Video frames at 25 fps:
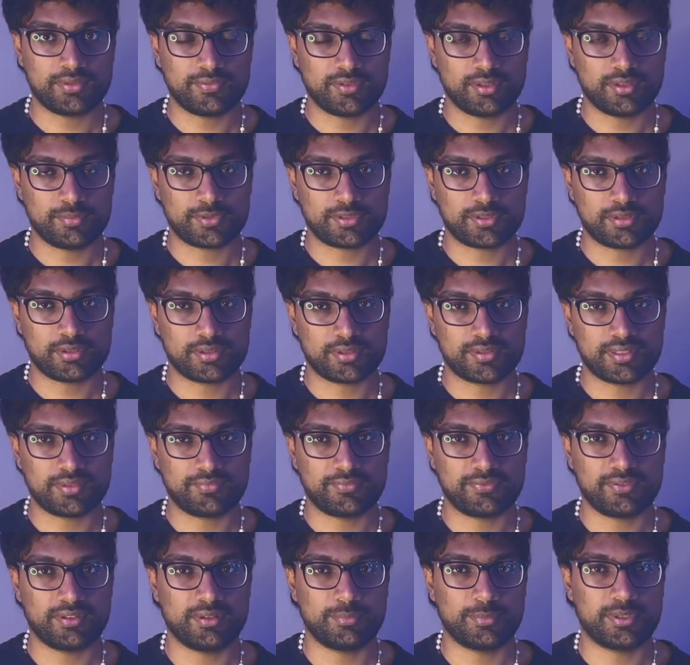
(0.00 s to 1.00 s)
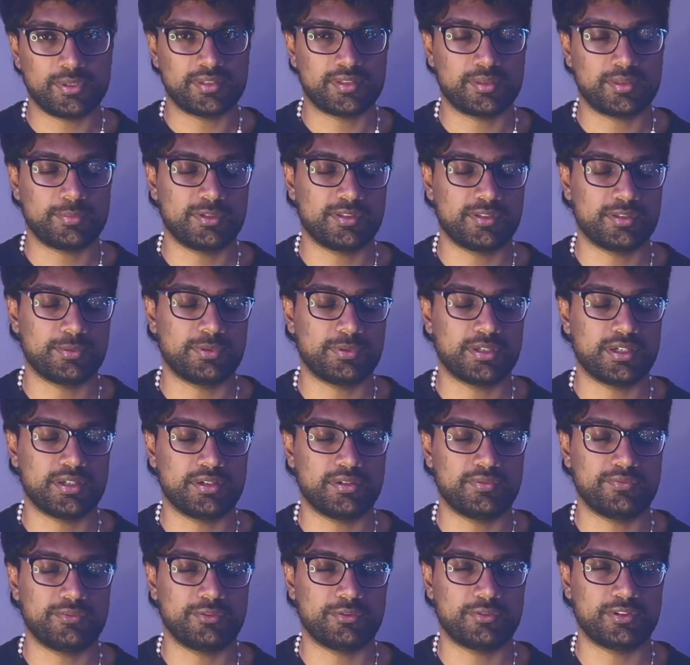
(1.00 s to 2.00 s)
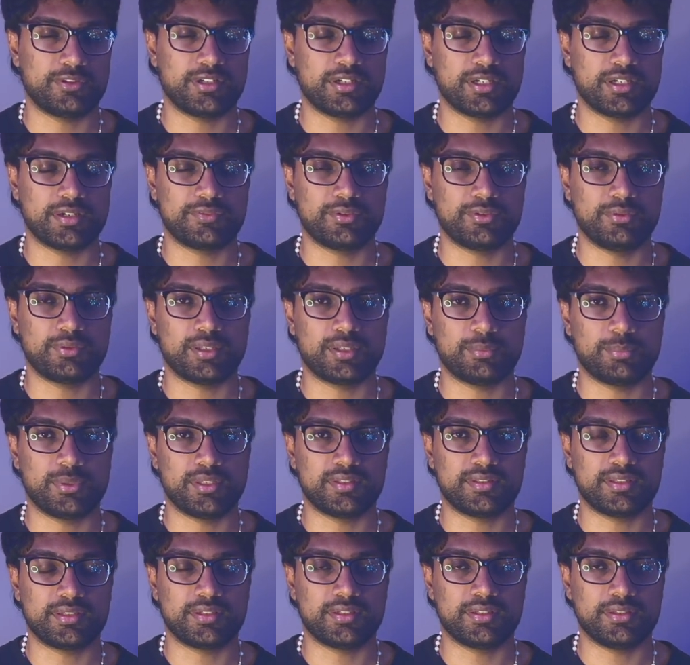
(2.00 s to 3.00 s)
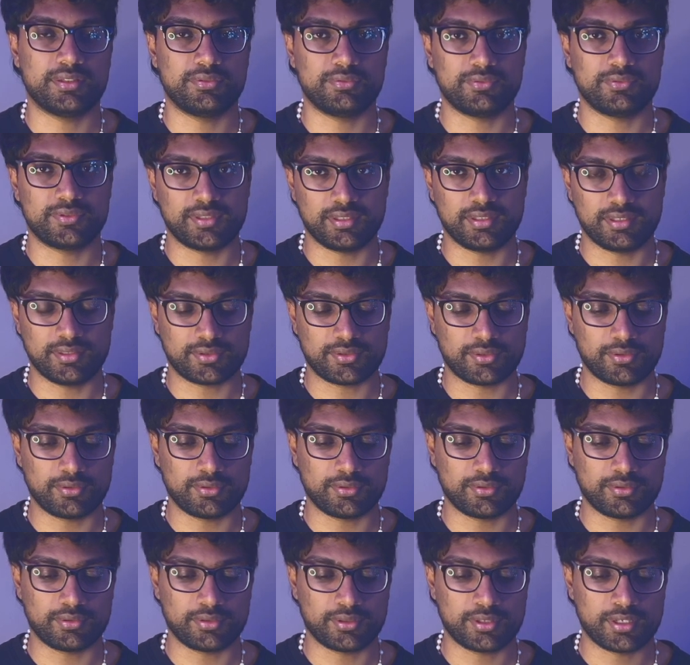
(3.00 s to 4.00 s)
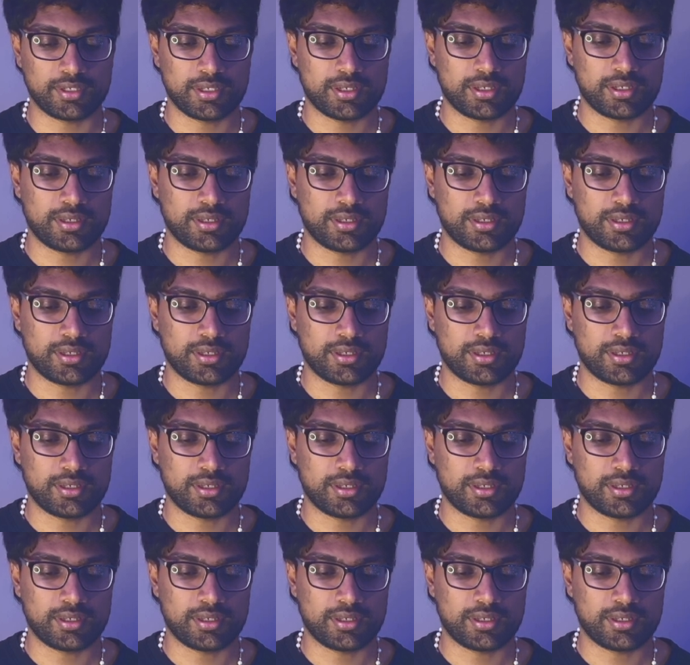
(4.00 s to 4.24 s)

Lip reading: film stocks and film recipes applied on photographs, you can basically use these on